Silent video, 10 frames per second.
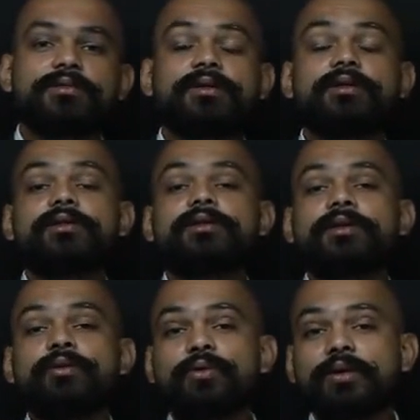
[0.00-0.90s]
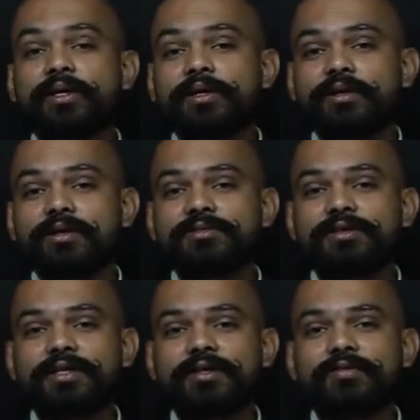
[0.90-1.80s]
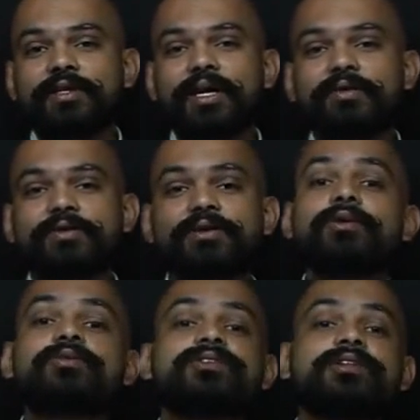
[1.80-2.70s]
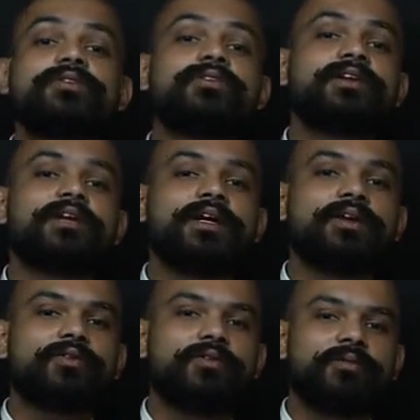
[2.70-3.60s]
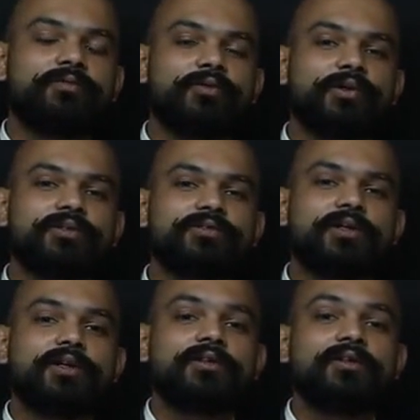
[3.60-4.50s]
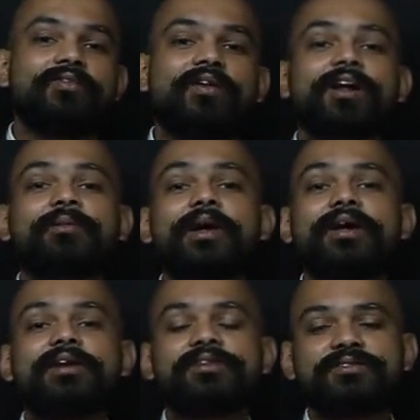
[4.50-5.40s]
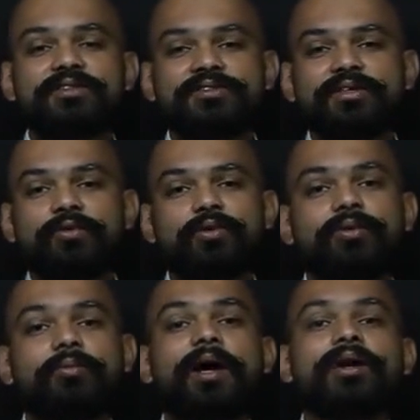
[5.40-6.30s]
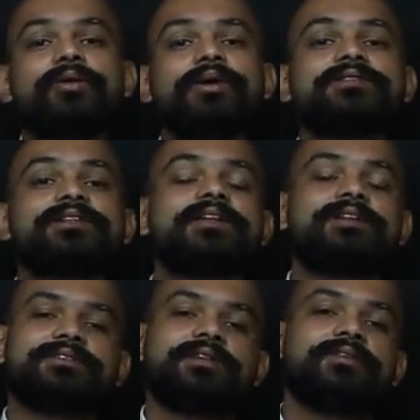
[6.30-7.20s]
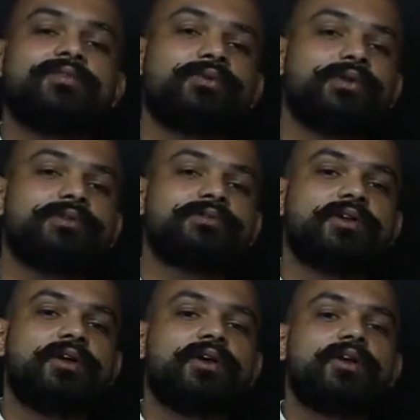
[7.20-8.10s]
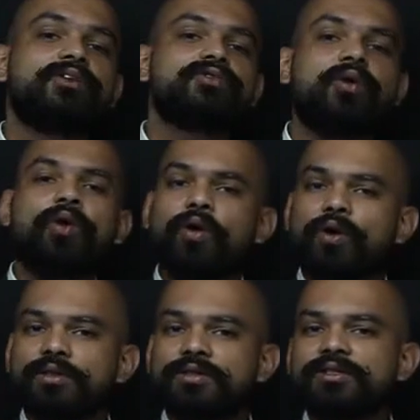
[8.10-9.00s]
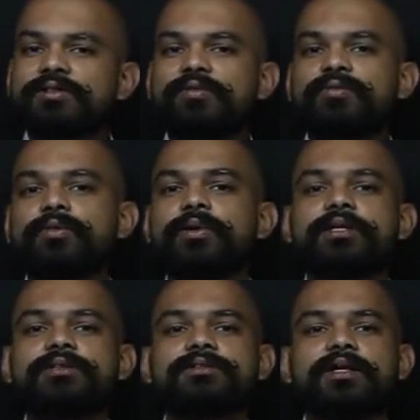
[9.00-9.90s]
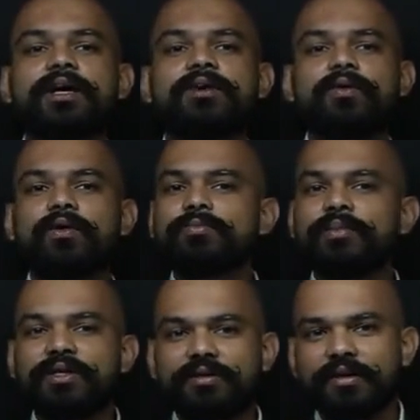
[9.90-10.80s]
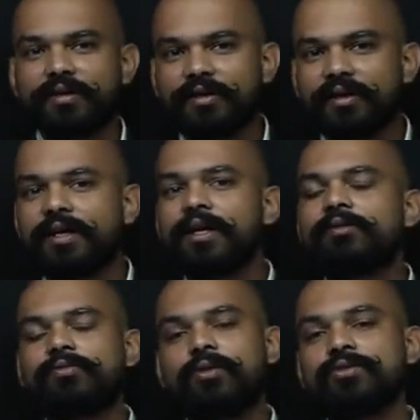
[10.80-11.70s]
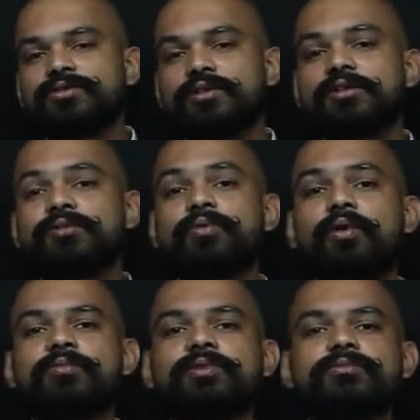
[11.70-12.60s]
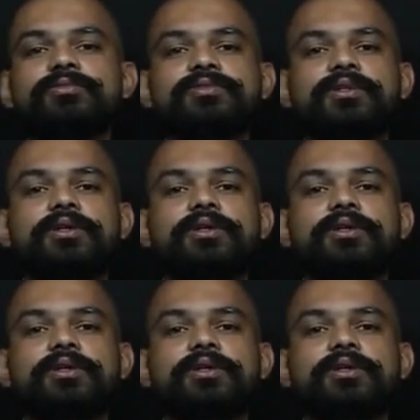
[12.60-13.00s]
The nuclear industry that we have give out a different kind of effluents. The pharma industries give out a biohazardous effluent. So all these effluents are not being treated and have caused certain problems.